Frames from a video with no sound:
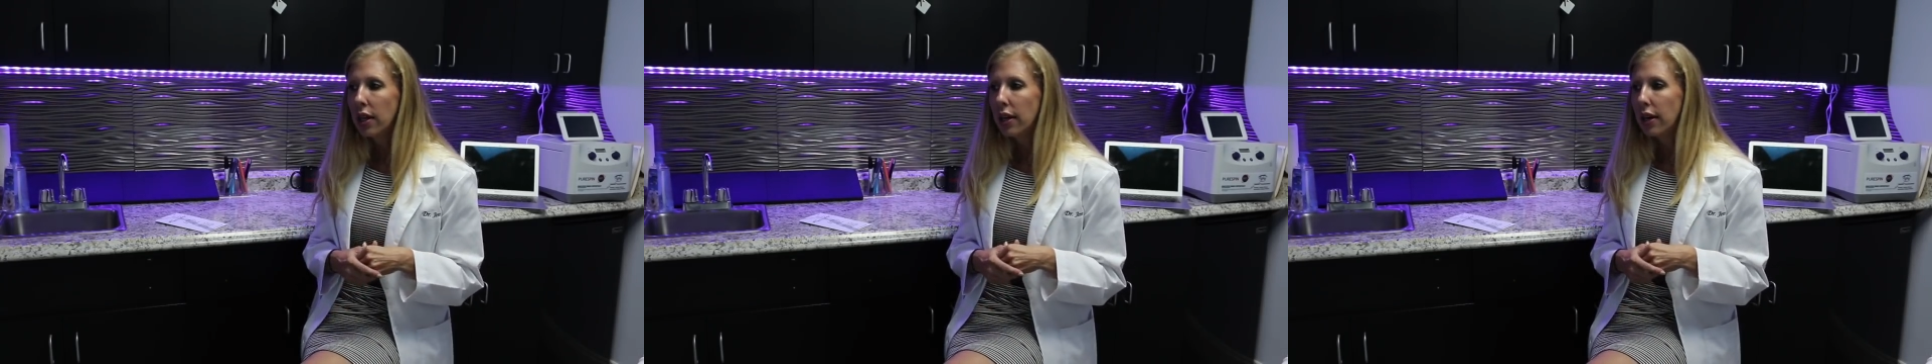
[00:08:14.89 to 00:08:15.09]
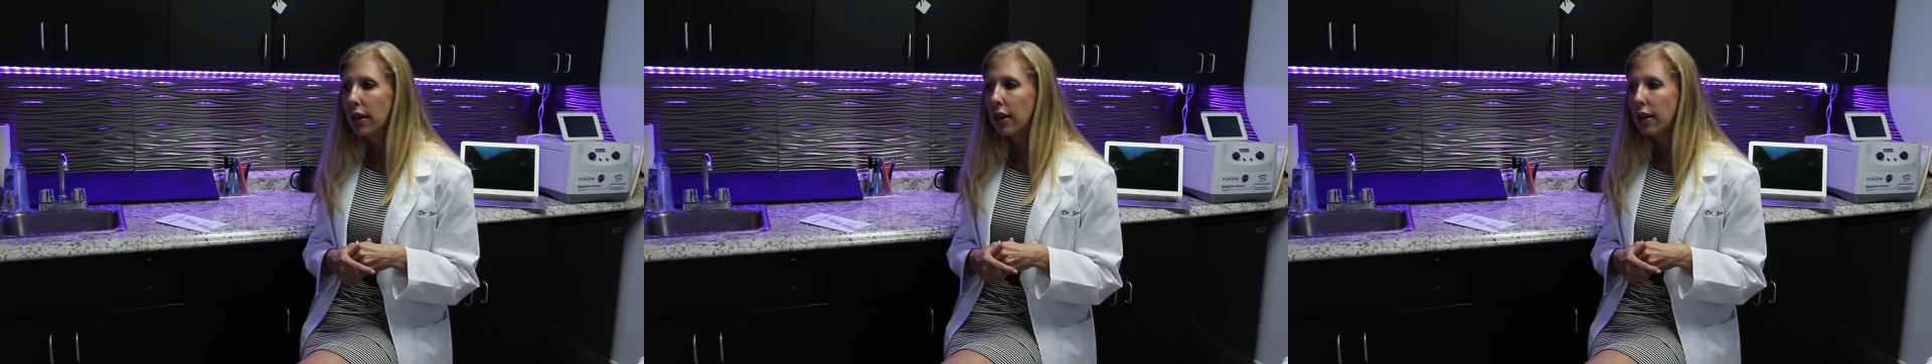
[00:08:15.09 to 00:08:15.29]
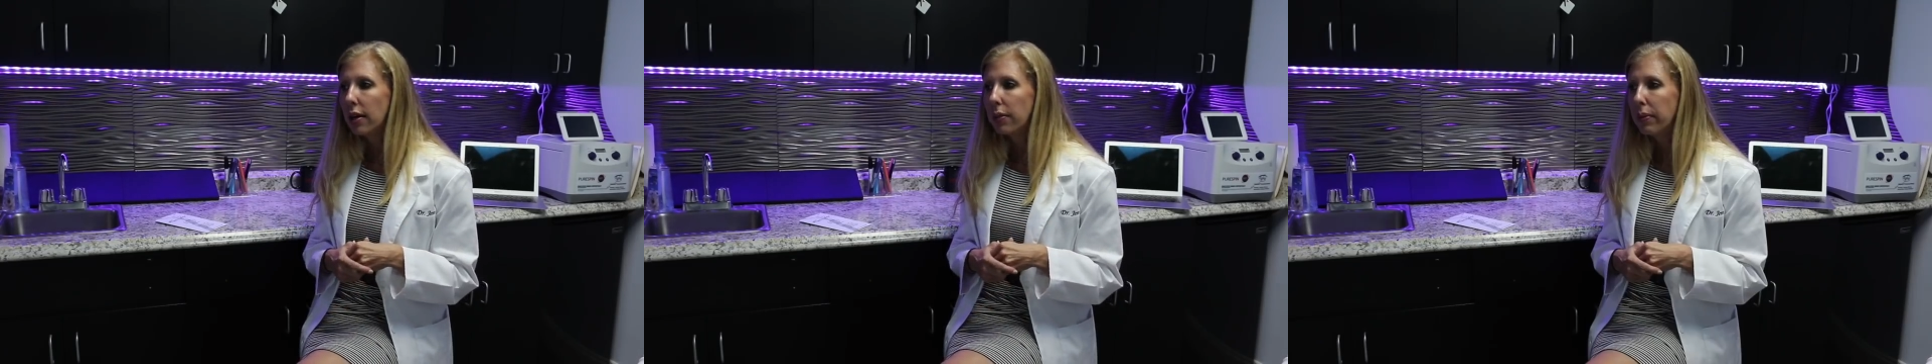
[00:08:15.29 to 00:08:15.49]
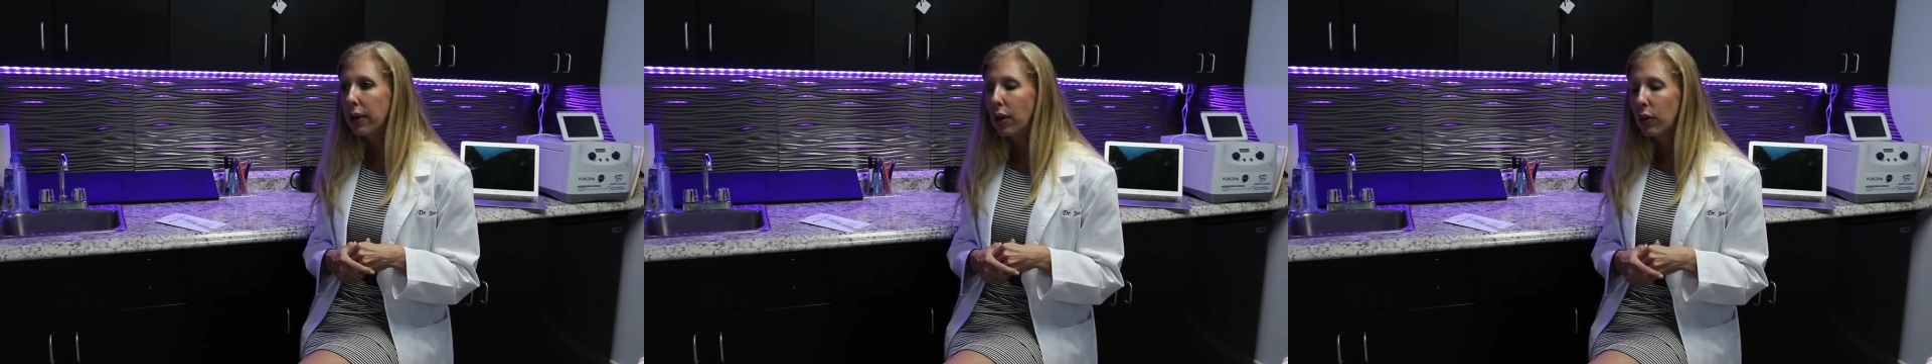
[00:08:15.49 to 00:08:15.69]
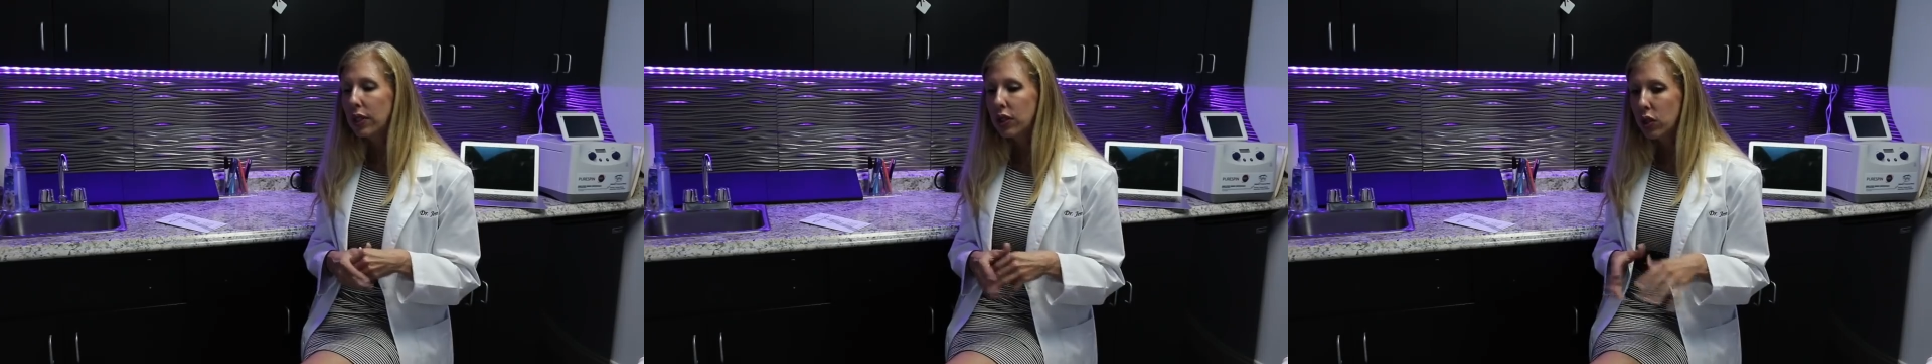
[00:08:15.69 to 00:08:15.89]

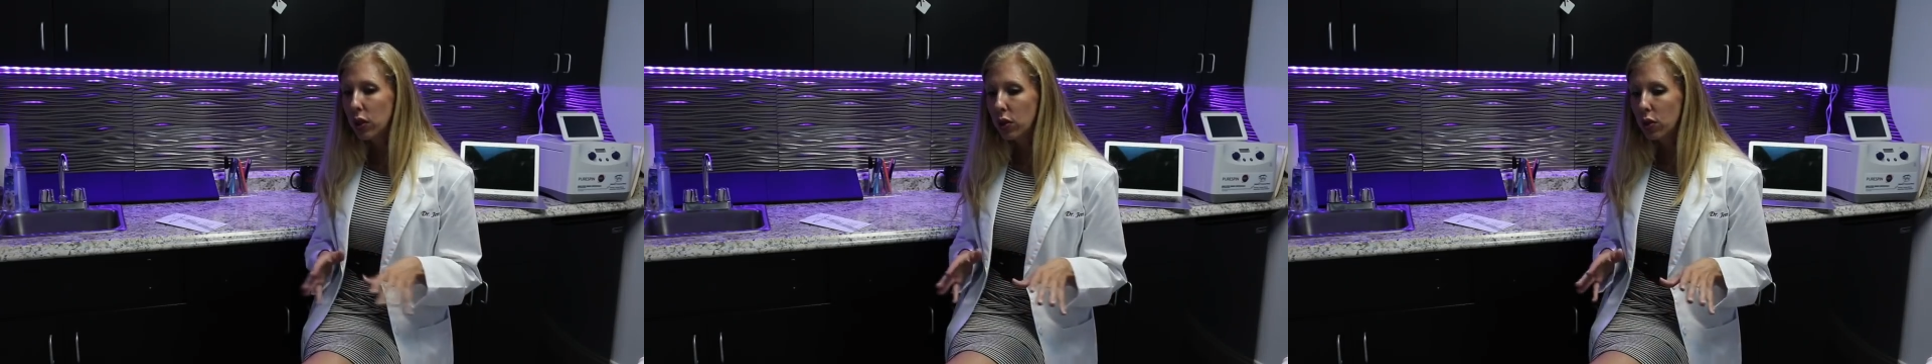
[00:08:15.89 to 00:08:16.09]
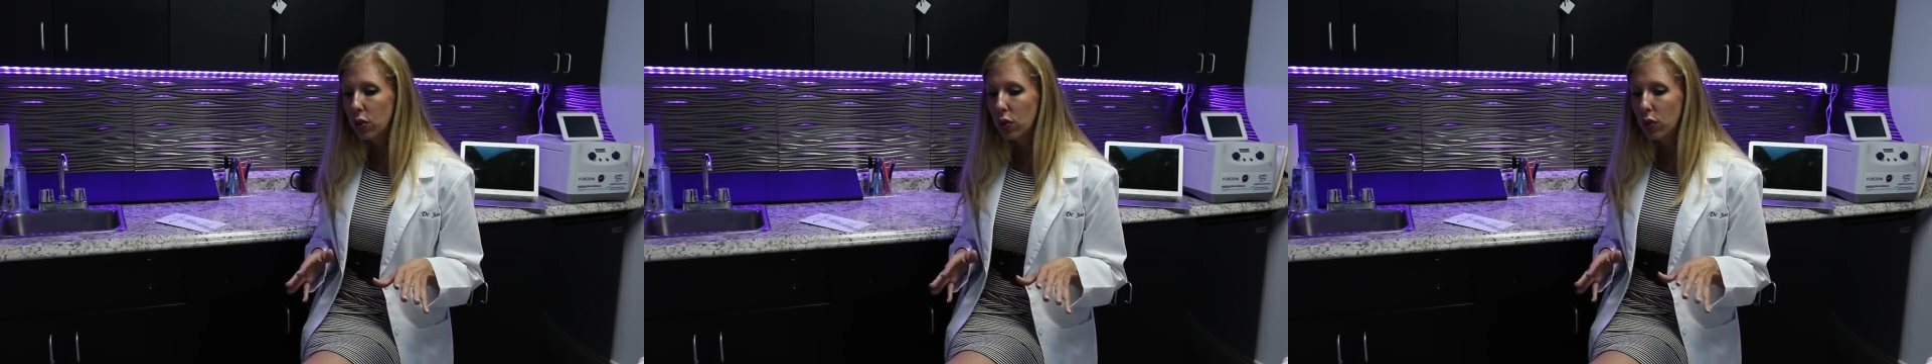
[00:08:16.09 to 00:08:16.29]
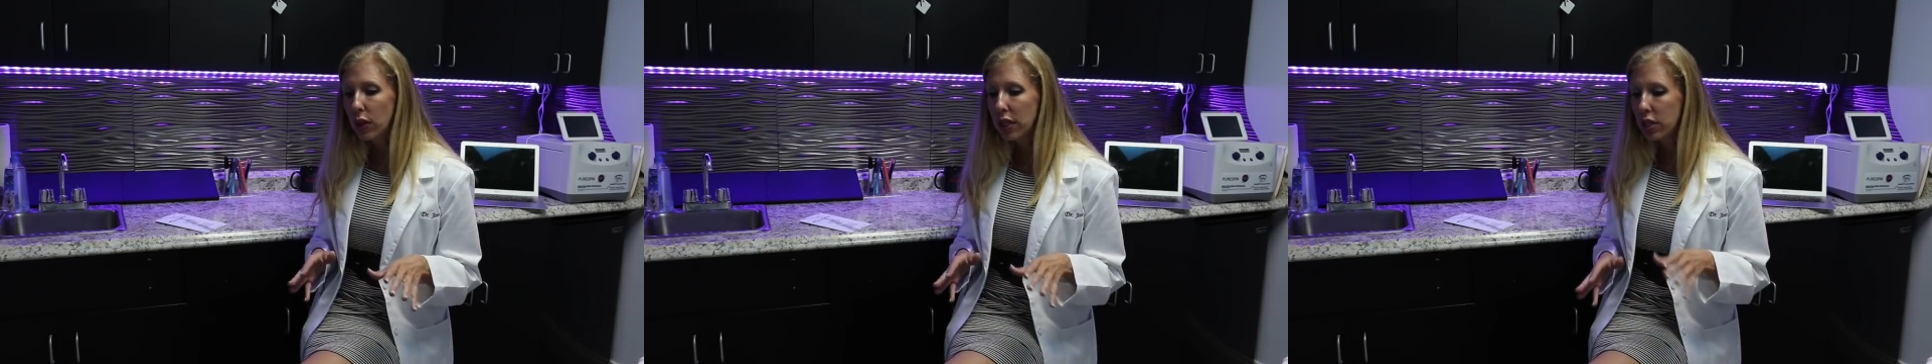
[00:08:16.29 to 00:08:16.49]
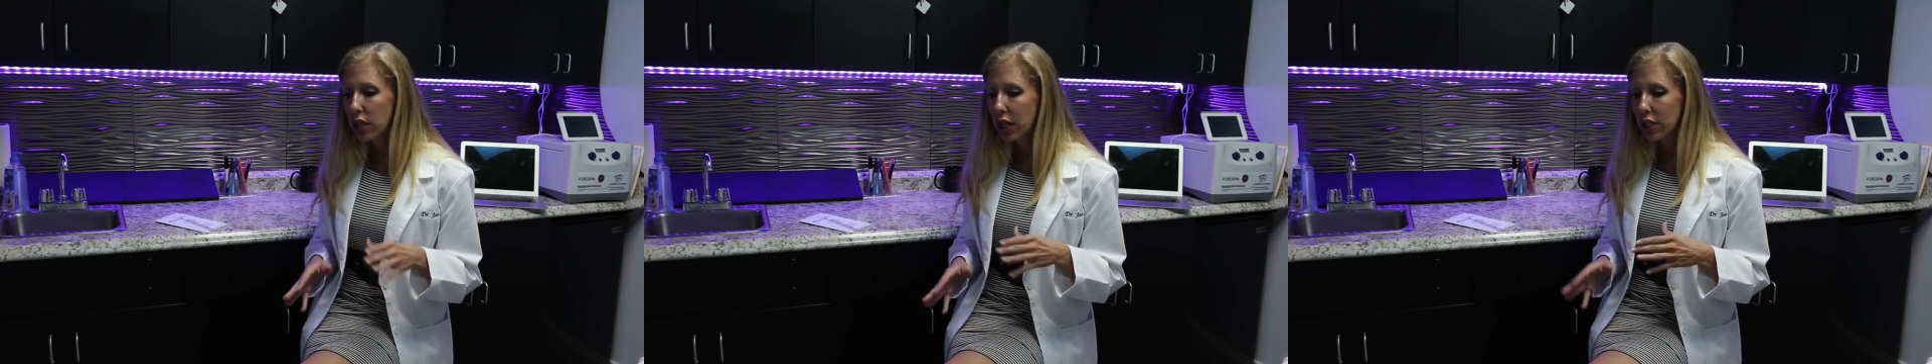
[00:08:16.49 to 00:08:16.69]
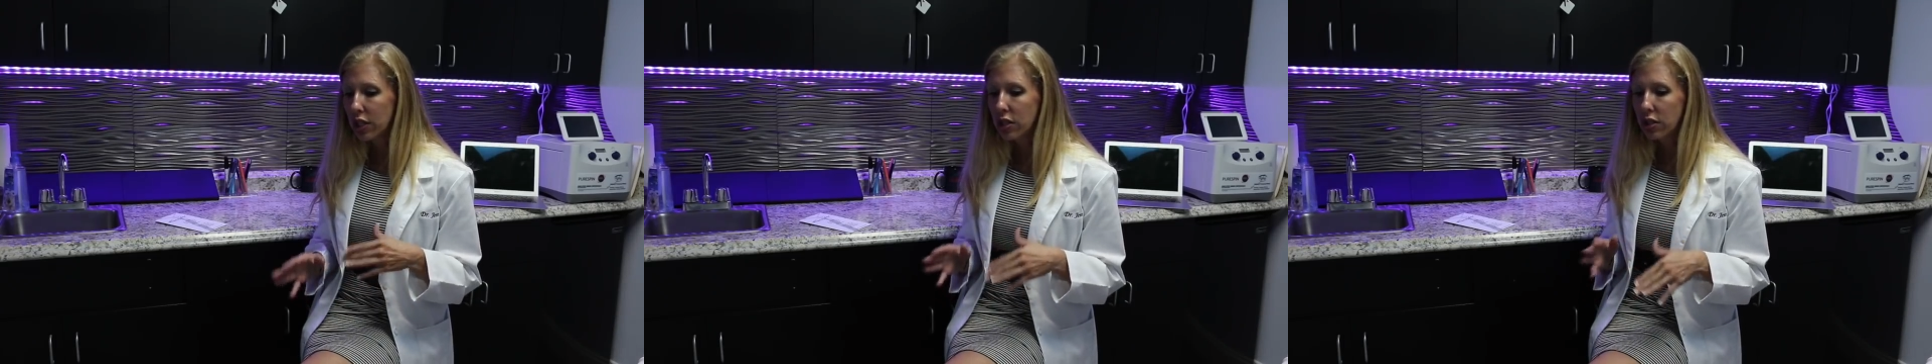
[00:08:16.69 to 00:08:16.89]
and we do
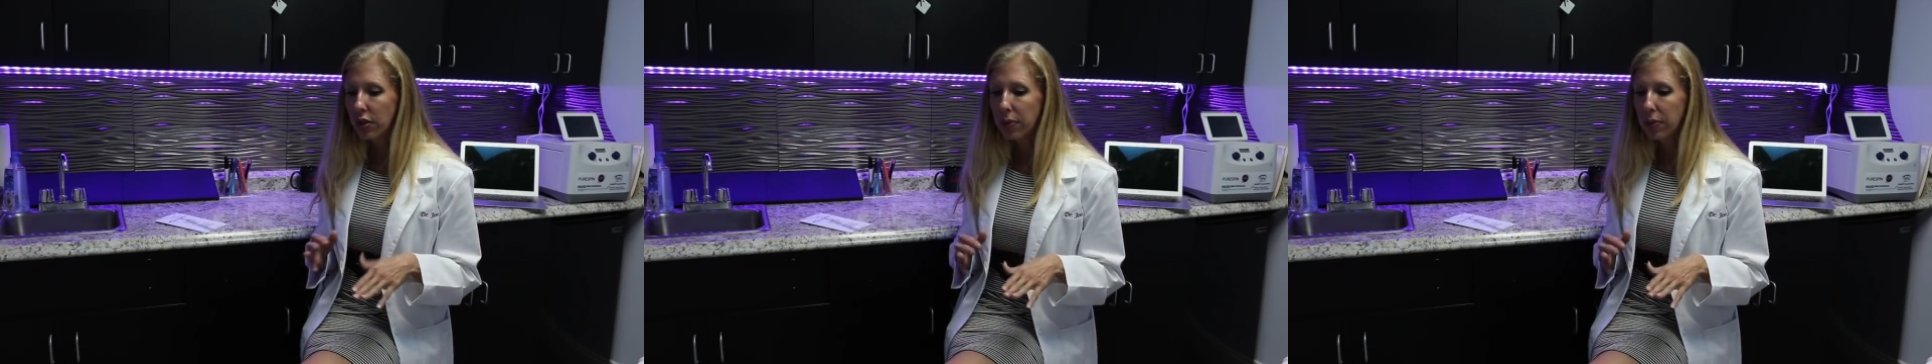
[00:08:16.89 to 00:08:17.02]
injections